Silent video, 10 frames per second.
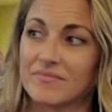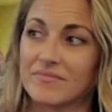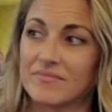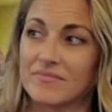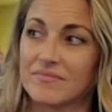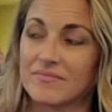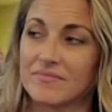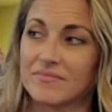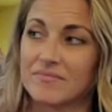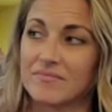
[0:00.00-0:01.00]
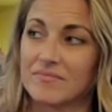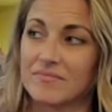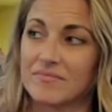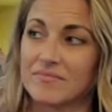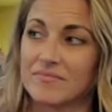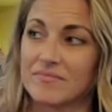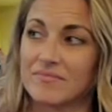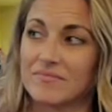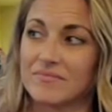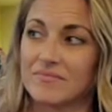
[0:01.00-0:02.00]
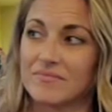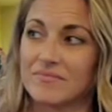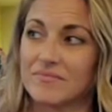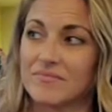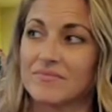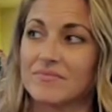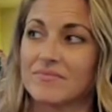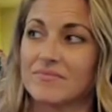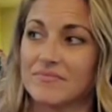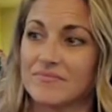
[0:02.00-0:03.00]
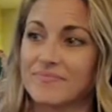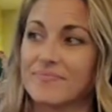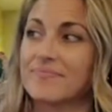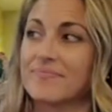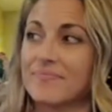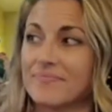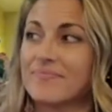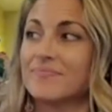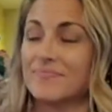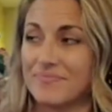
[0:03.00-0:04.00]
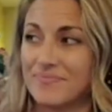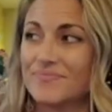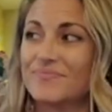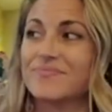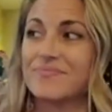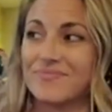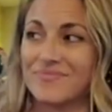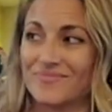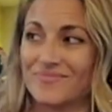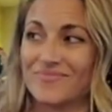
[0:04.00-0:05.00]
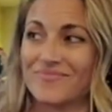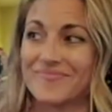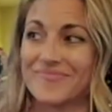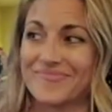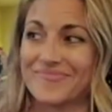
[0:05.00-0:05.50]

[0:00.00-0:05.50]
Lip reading: (silent)